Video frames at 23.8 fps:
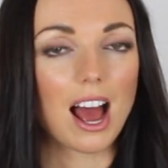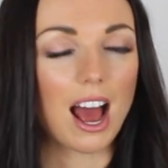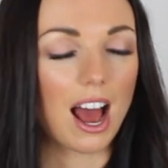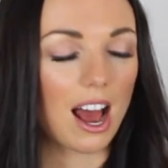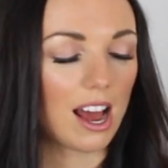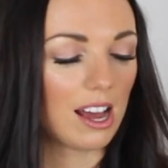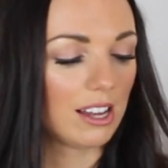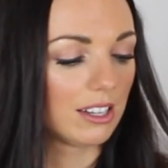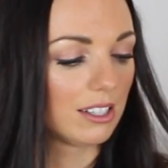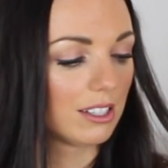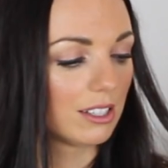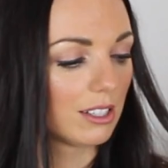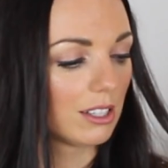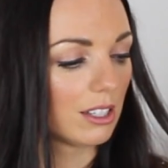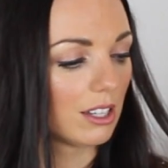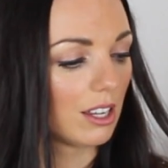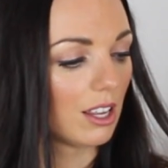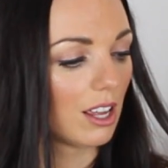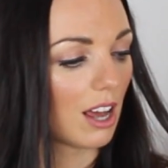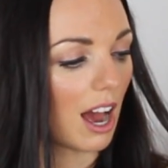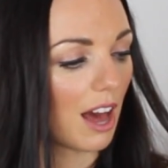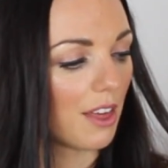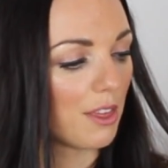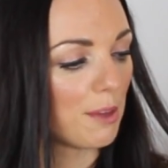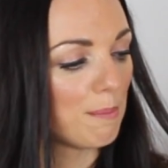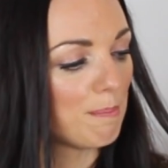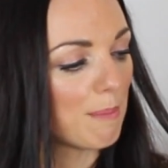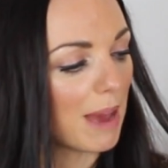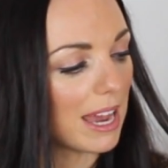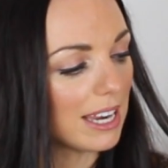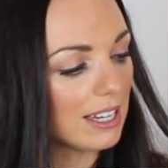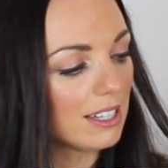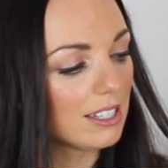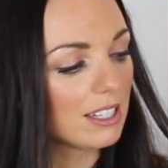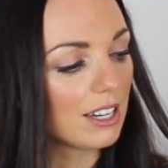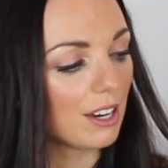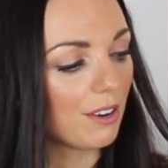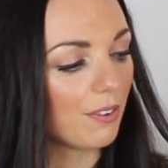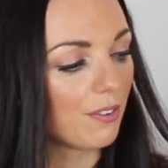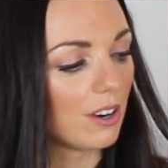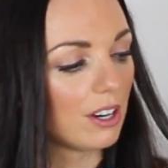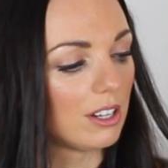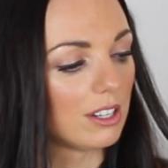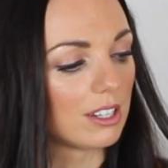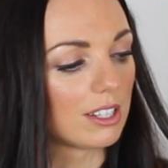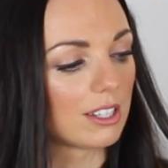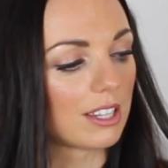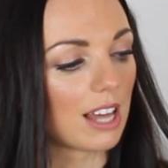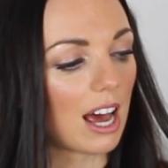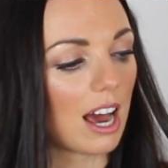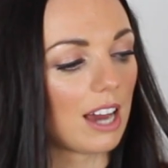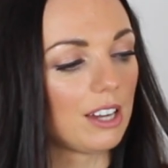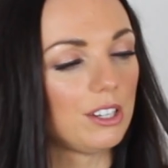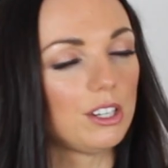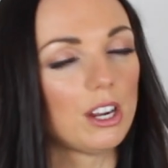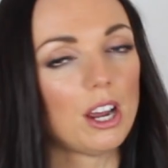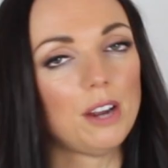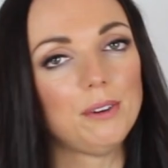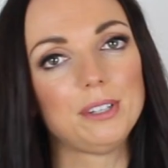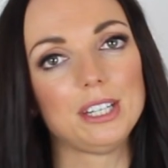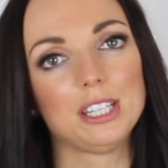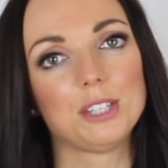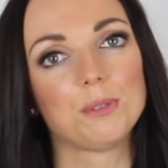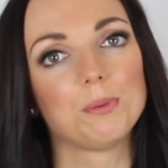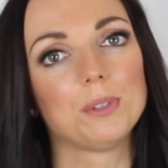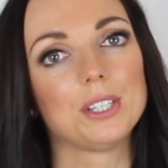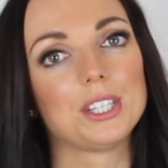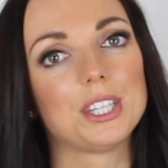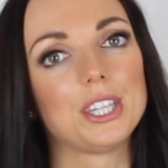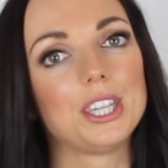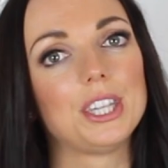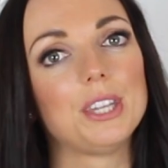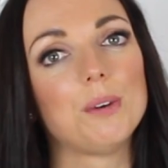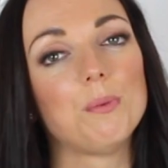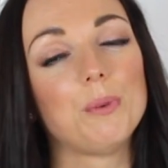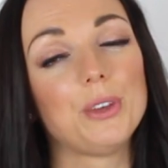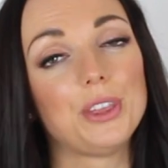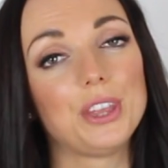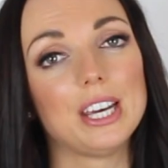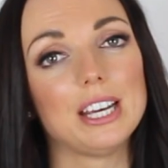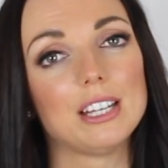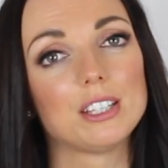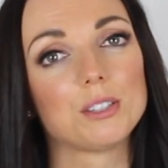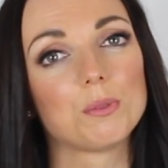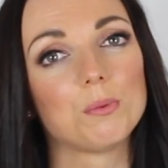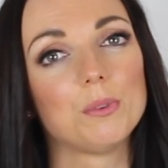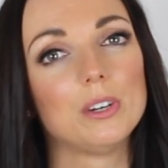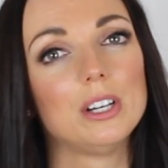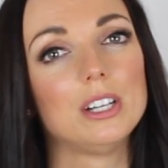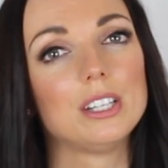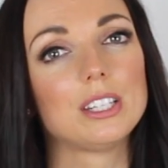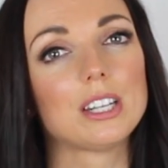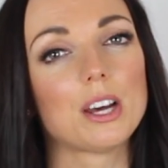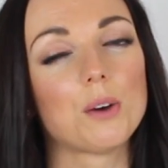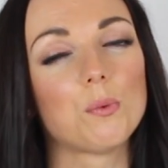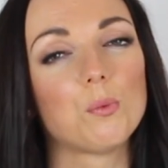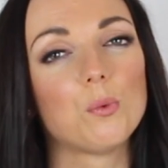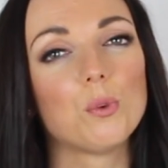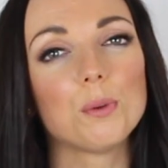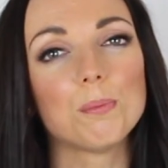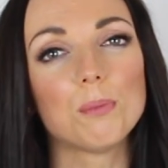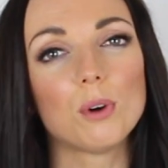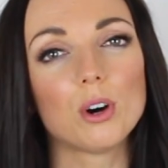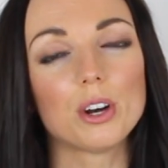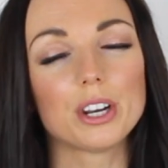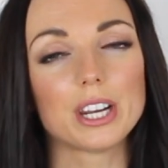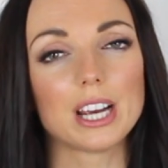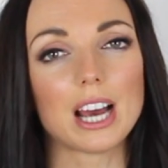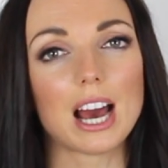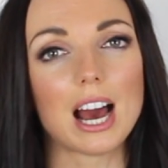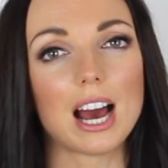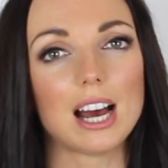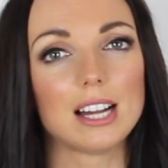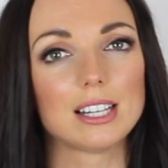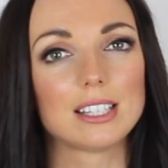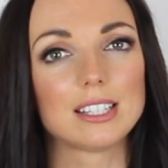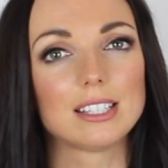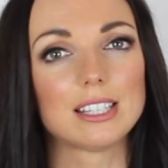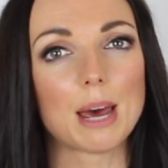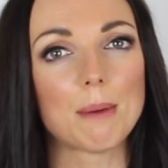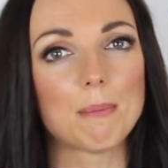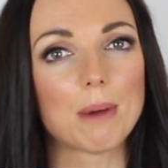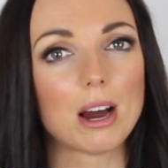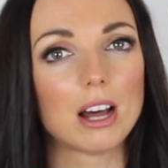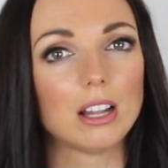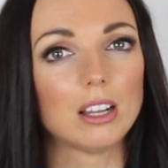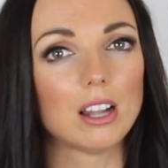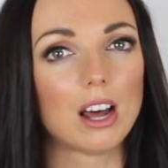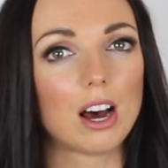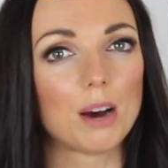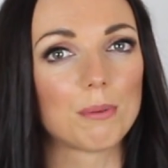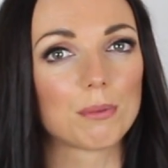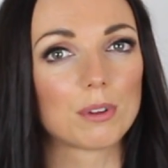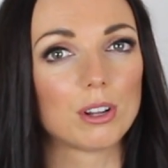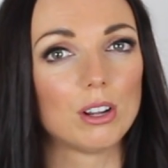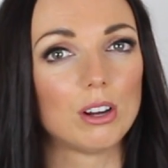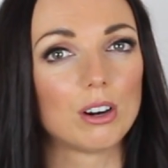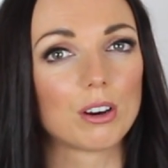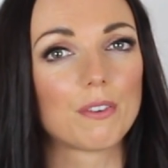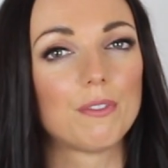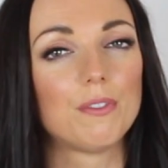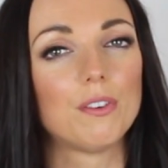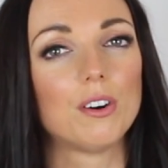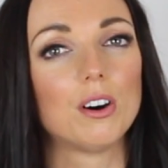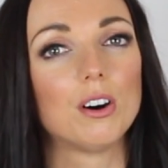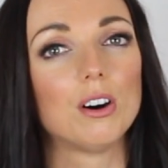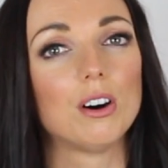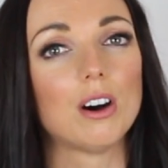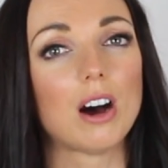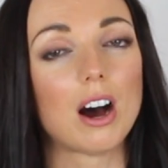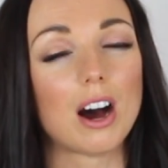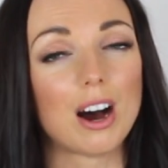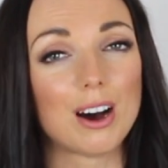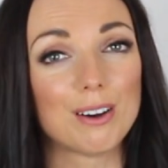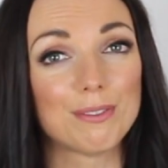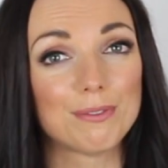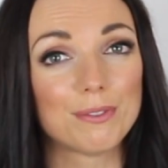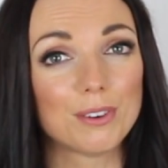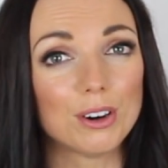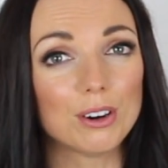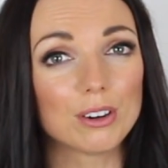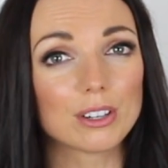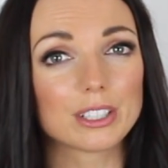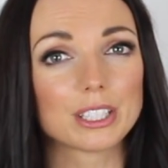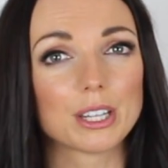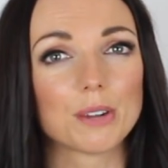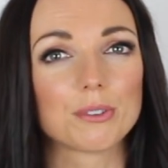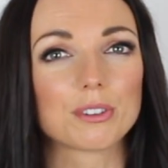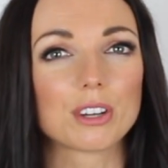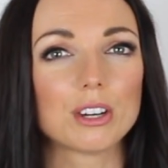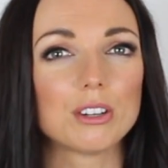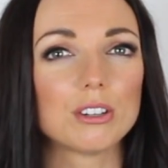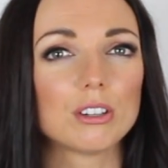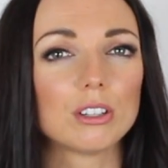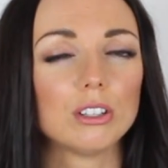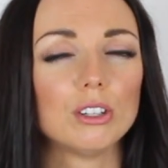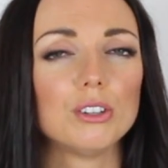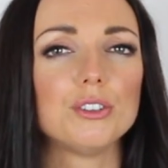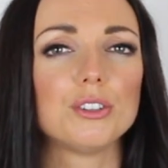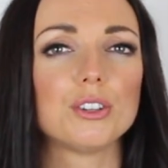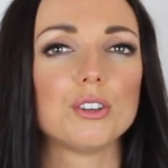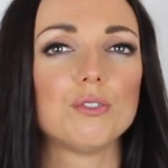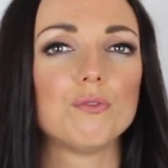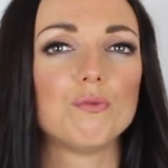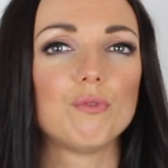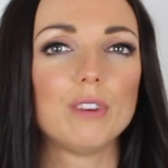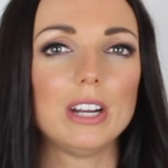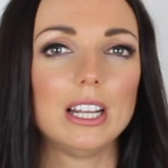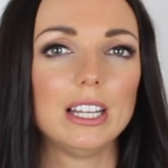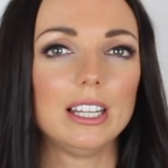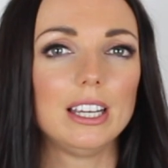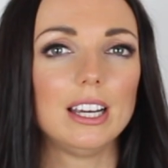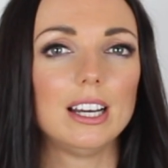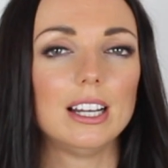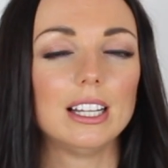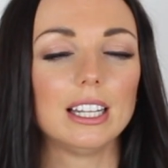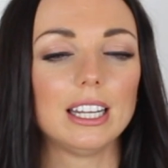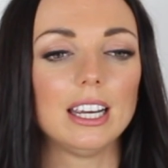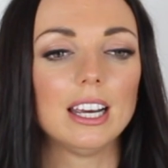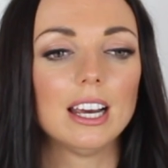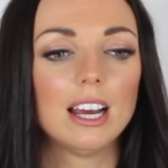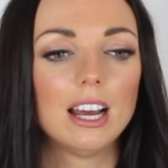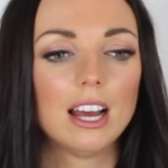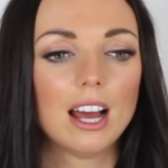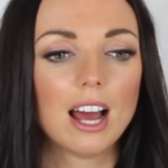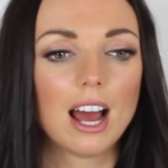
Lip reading: And the main difference that I noticed was with this was one morning I had to set my alarm clock for 4:30 because I was going to London really early.